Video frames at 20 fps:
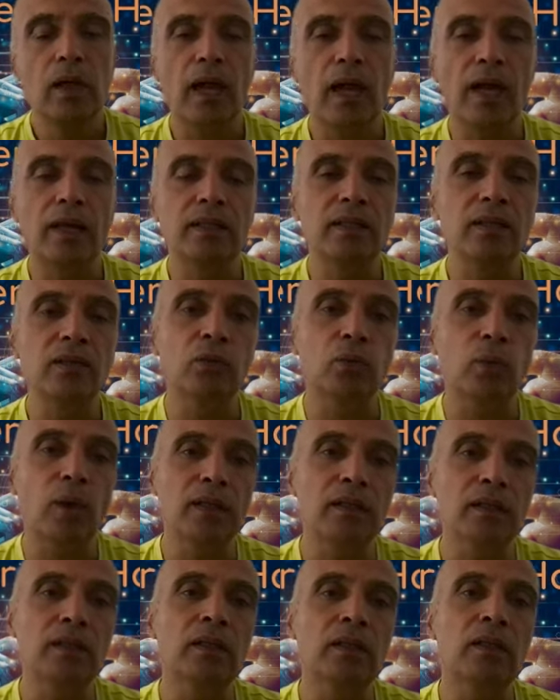And this
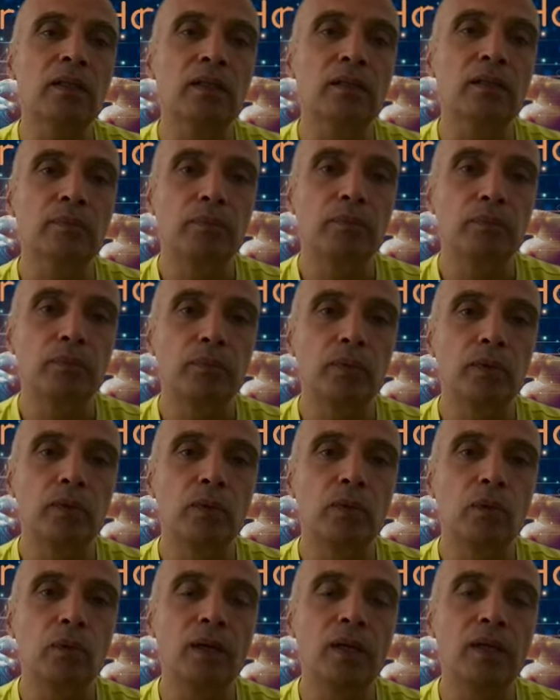one third
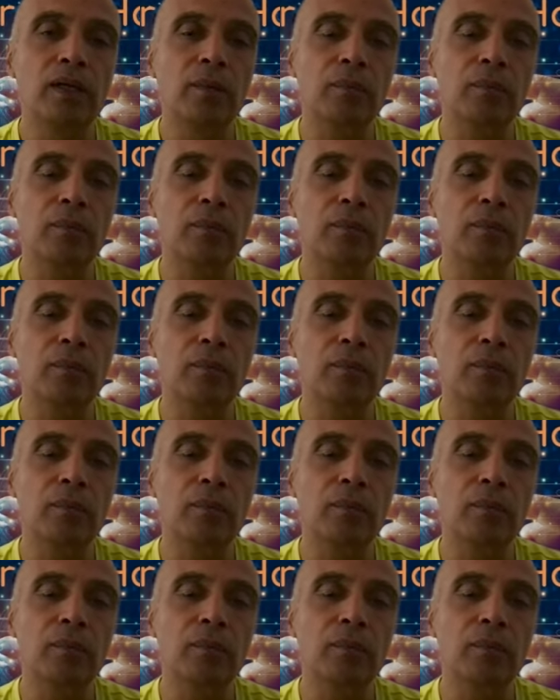will